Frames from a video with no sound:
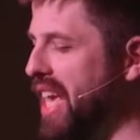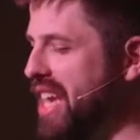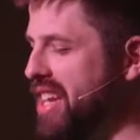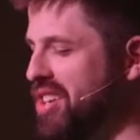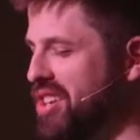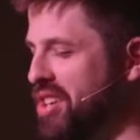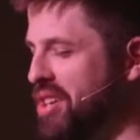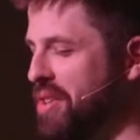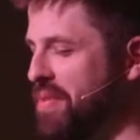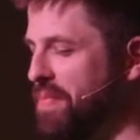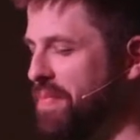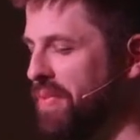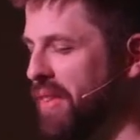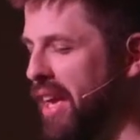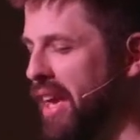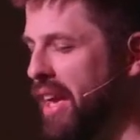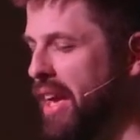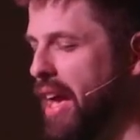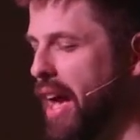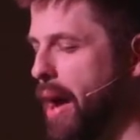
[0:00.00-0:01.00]
nation,
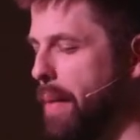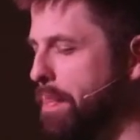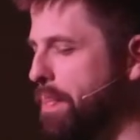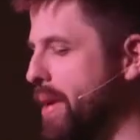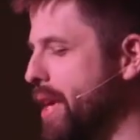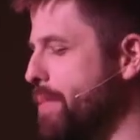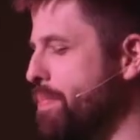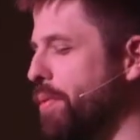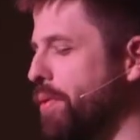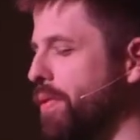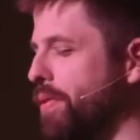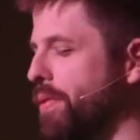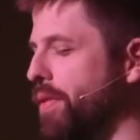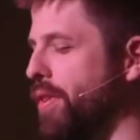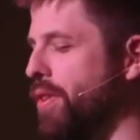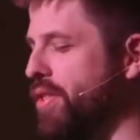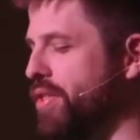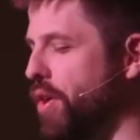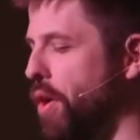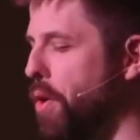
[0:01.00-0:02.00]
a people
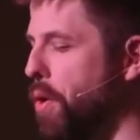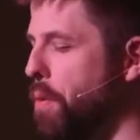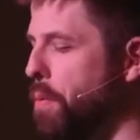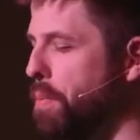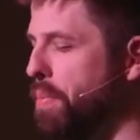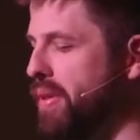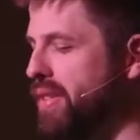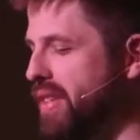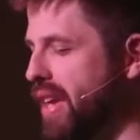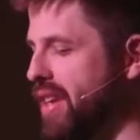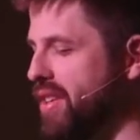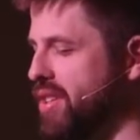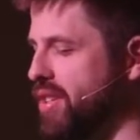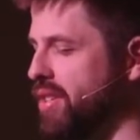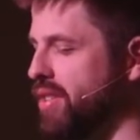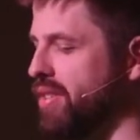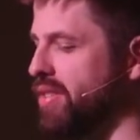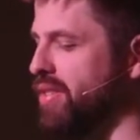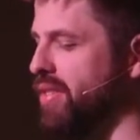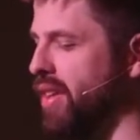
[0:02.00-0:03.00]
for his own
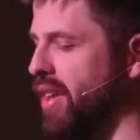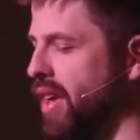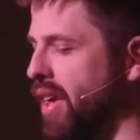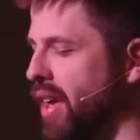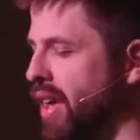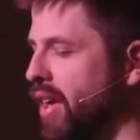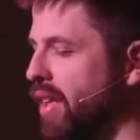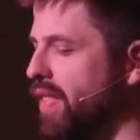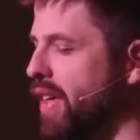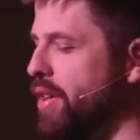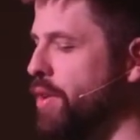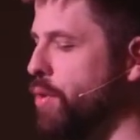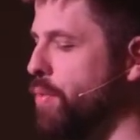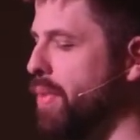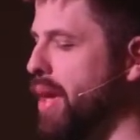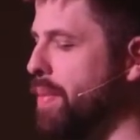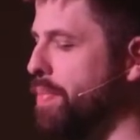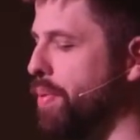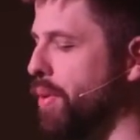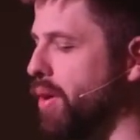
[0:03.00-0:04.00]
possession, that you
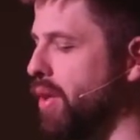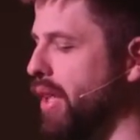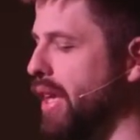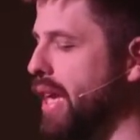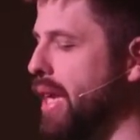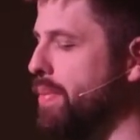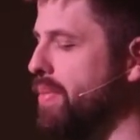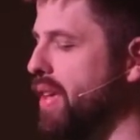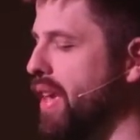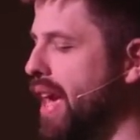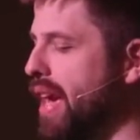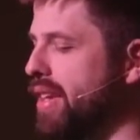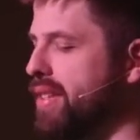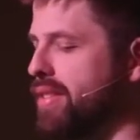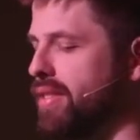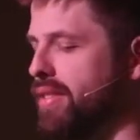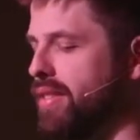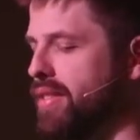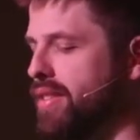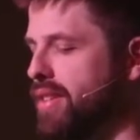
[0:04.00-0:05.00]
may proclaim the
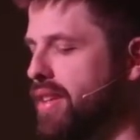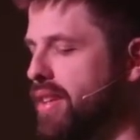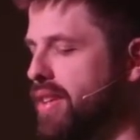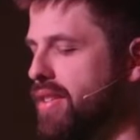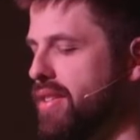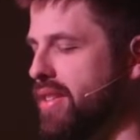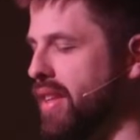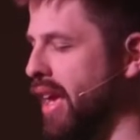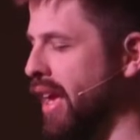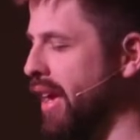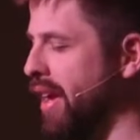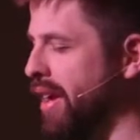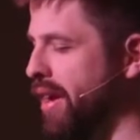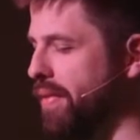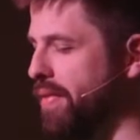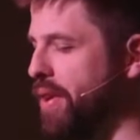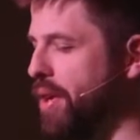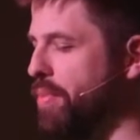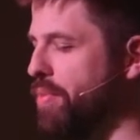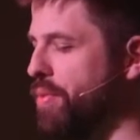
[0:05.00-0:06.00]
excellencies
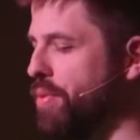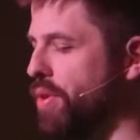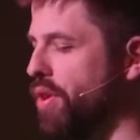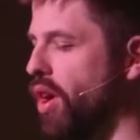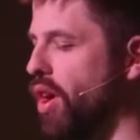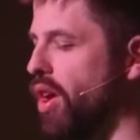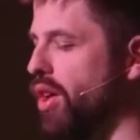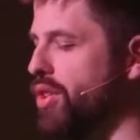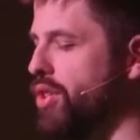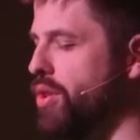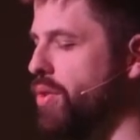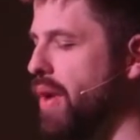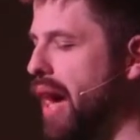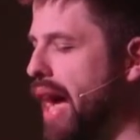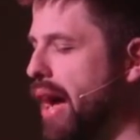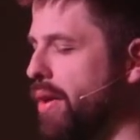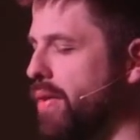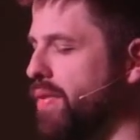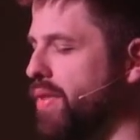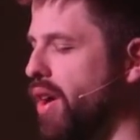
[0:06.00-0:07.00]
of him who called you
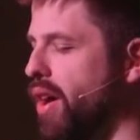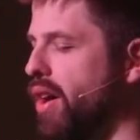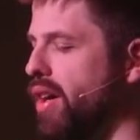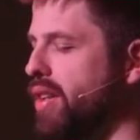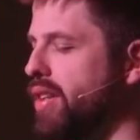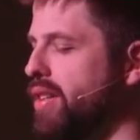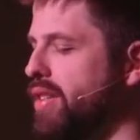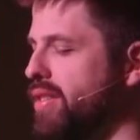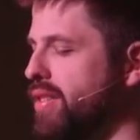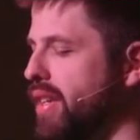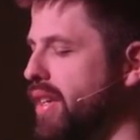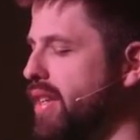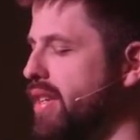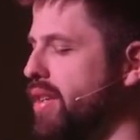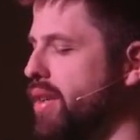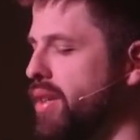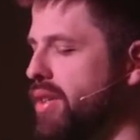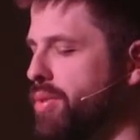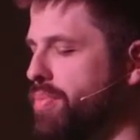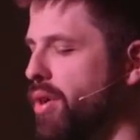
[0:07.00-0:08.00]
out of darkness
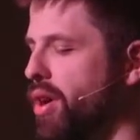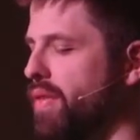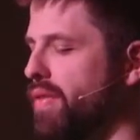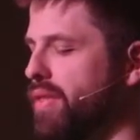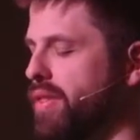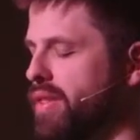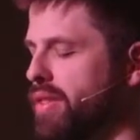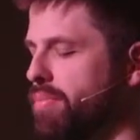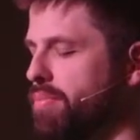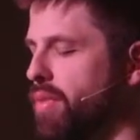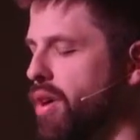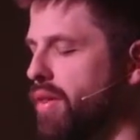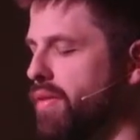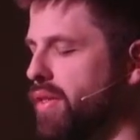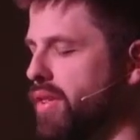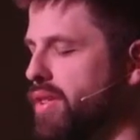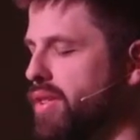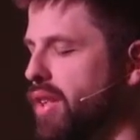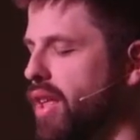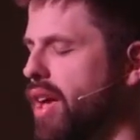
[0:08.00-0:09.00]
into his
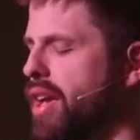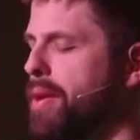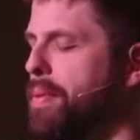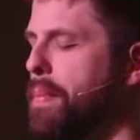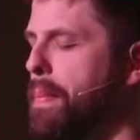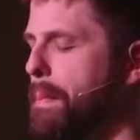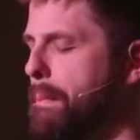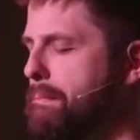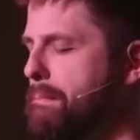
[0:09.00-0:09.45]
marvelous light.